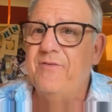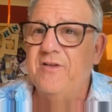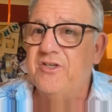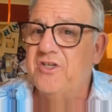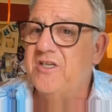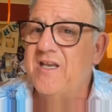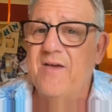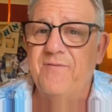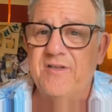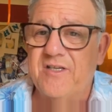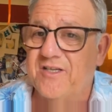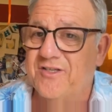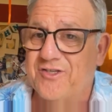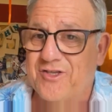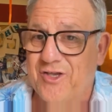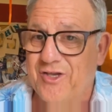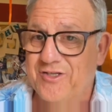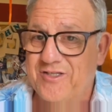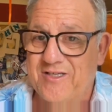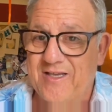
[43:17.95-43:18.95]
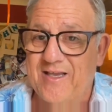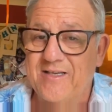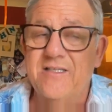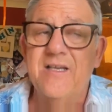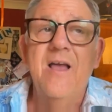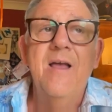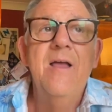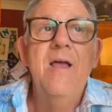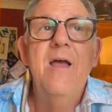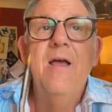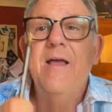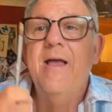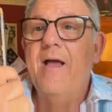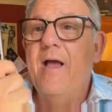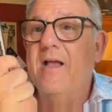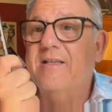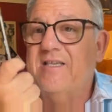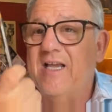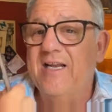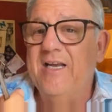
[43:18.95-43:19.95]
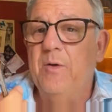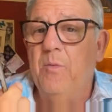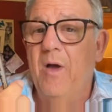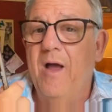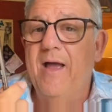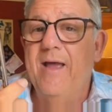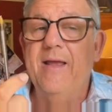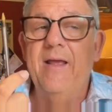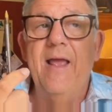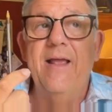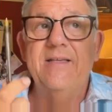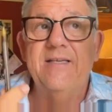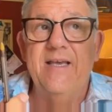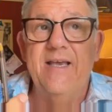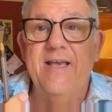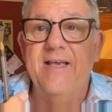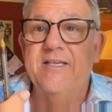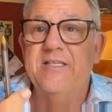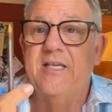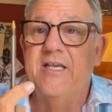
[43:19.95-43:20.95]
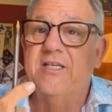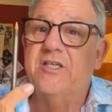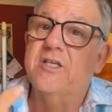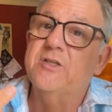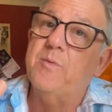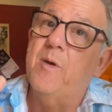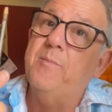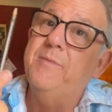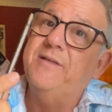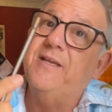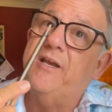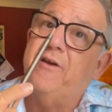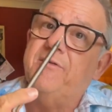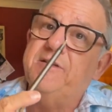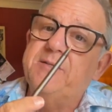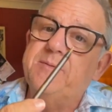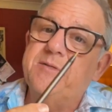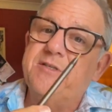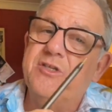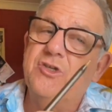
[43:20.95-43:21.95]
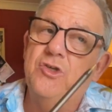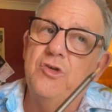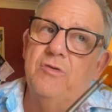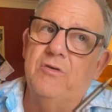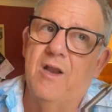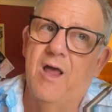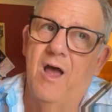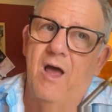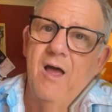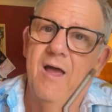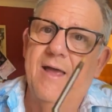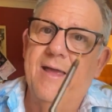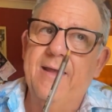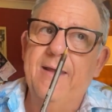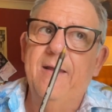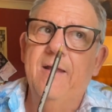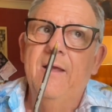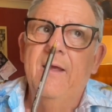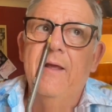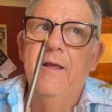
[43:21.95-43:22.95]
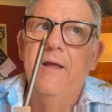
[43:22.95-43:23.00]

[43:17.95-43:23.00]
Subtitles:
She never does Thursdays. I'll tell you why it is. It's because when we did Christmas in July,